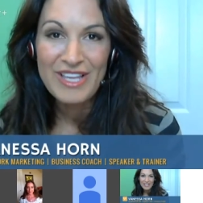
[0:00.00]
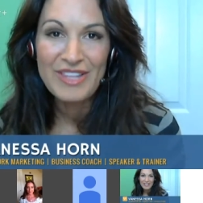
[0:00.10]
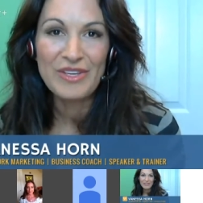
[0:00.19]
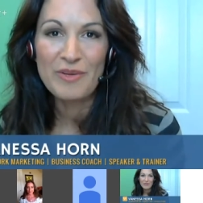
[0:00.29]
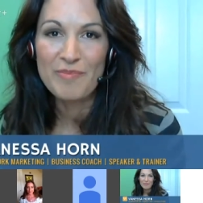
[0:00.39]

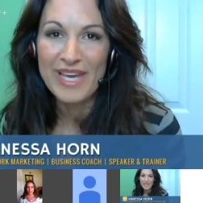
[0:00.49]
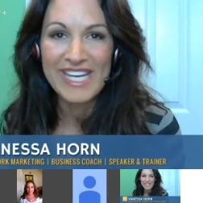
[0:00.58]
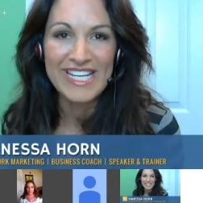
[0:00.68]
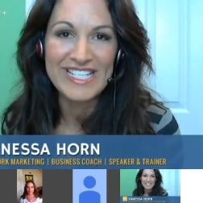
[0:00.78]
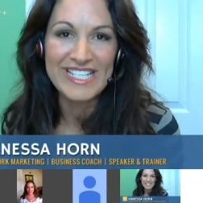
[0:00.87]
They're
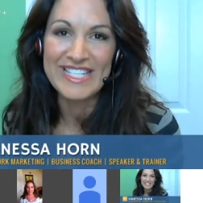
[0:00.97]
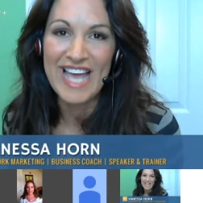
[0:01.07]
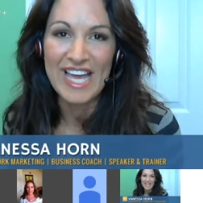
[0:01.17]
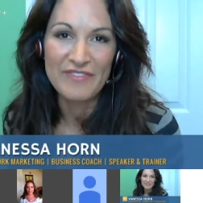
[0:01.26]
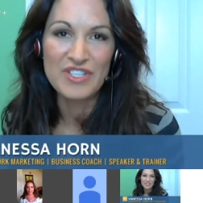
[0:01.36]
embedded
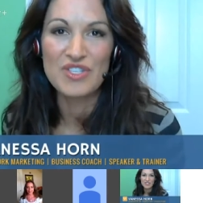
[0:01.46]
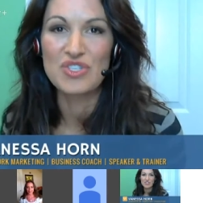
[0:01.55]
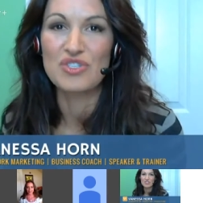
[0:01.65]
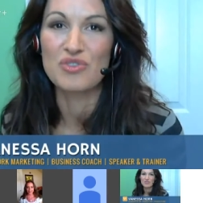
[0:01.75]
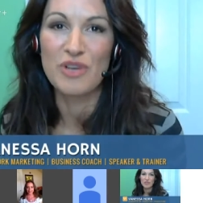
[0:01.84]
inside of a
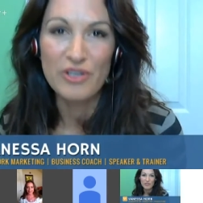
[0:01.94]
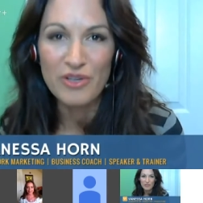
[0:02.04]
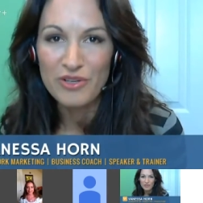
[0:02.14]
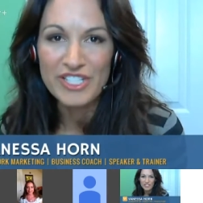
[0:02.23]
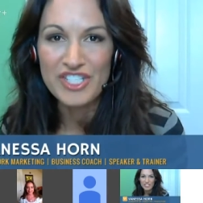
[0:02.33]

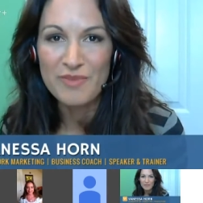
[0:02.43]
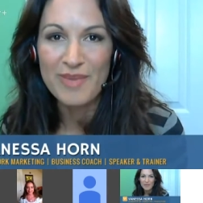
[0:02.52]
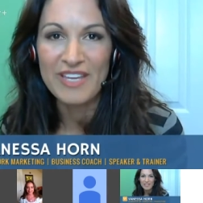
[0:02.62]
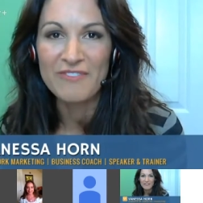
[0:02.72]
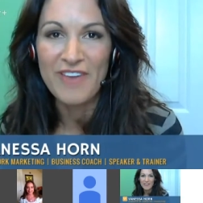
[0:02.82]
struggle that you
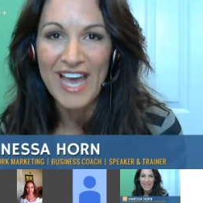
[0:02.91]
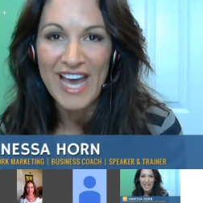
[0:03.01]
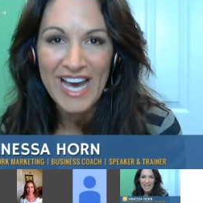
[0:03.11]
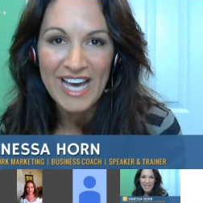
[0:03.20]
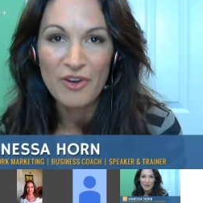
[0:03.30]
may have
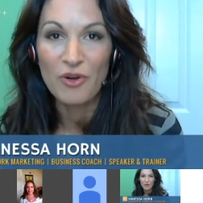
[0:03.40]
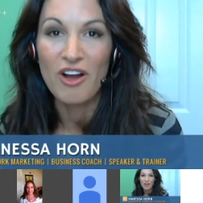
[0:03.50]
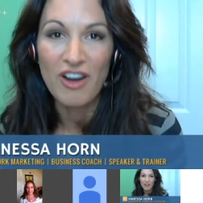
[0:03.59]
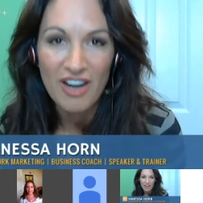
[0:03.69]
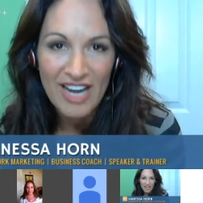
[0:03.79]
had
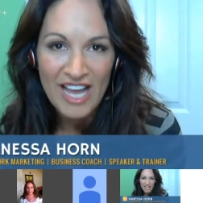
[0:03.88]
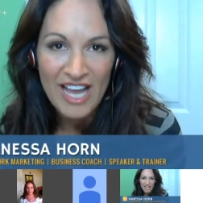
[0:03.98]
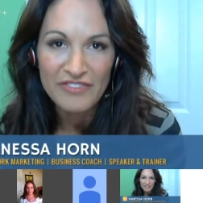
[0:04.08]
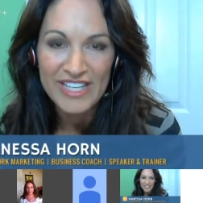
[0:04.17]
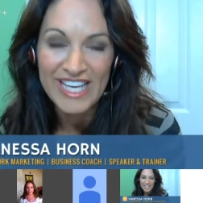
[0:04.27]
or are
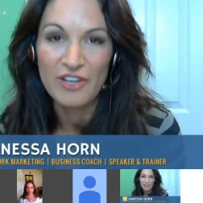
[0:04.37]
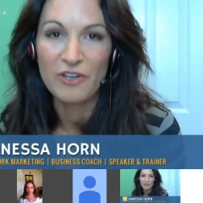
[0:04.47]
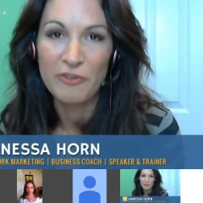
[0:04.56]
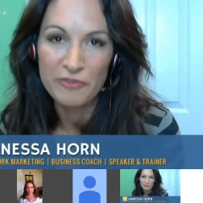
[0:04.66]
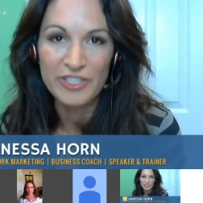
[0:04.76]
having and
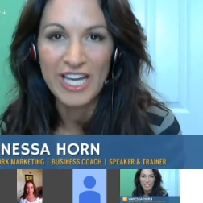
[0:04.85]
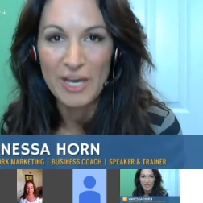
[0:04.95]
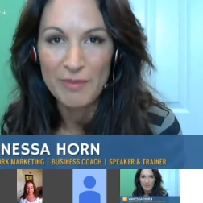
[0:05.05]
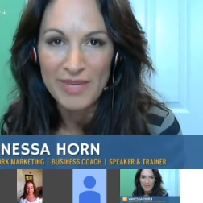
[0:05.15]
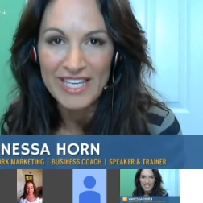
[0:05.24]
are
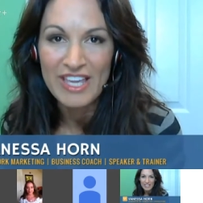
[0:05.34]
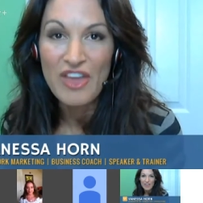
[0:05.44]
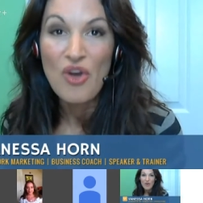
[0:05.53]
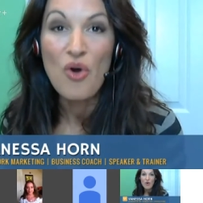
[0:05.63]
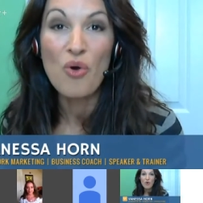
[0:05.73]
overcoming.
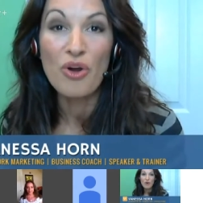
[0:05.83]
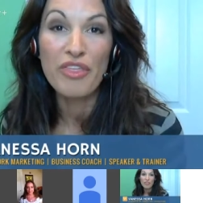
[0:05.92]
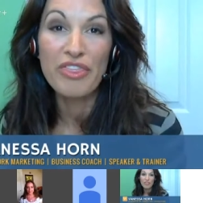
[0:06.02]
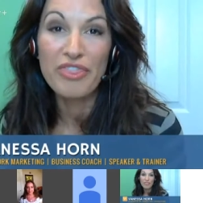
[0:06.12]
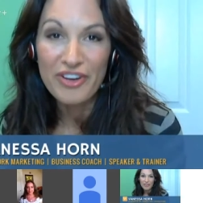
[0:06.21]

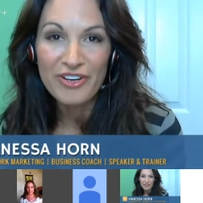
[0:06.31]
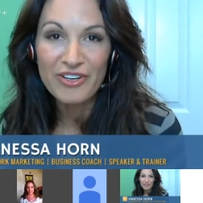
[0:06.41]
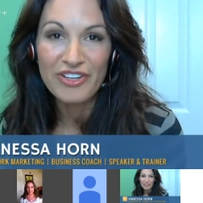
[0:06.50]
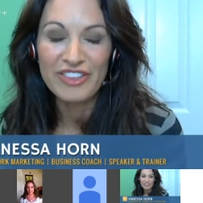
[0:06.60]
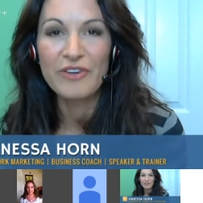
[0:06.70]
Or
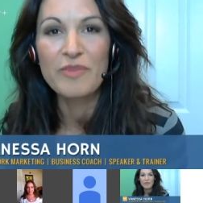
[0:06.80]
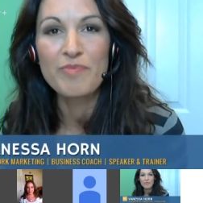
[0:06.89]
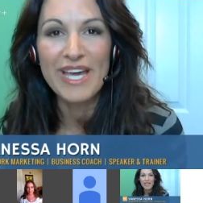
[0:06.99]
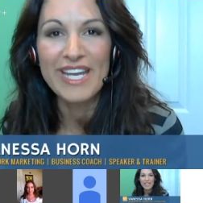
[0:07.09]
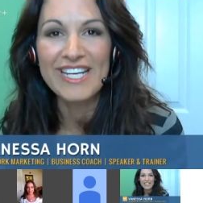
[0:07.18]
third, they're
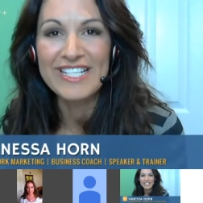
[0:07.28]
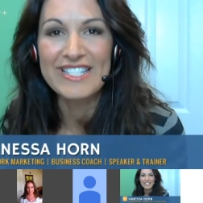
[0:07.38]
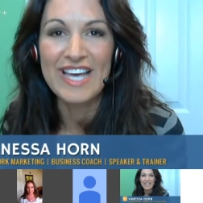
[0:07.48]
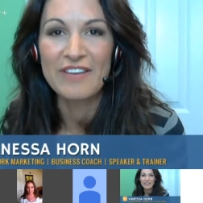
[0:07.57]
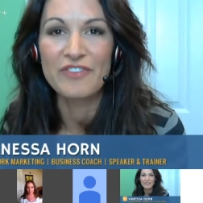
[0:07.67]
embedded
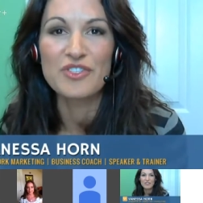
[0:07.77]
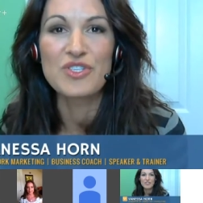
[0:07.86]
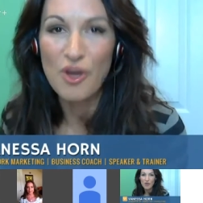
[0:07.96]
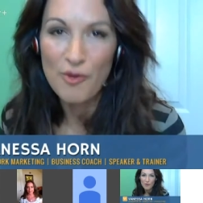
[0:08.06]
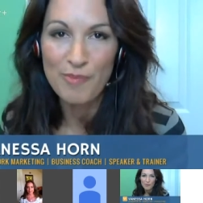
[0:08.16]
inside of your
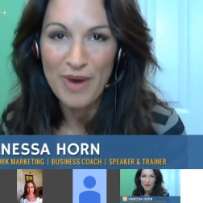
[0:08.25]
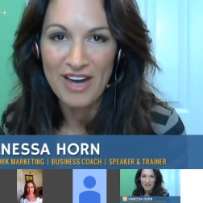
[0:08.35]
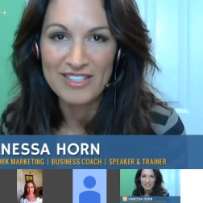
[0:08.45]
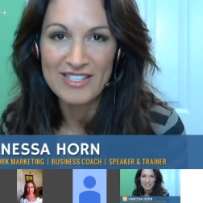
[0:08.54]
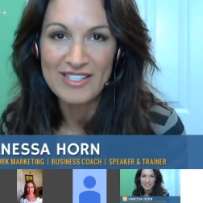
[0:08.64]

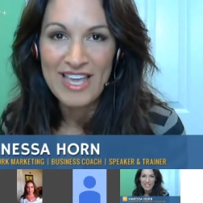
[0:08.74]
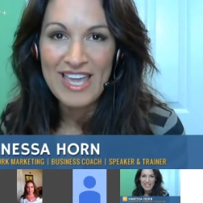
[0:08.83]
soapbox.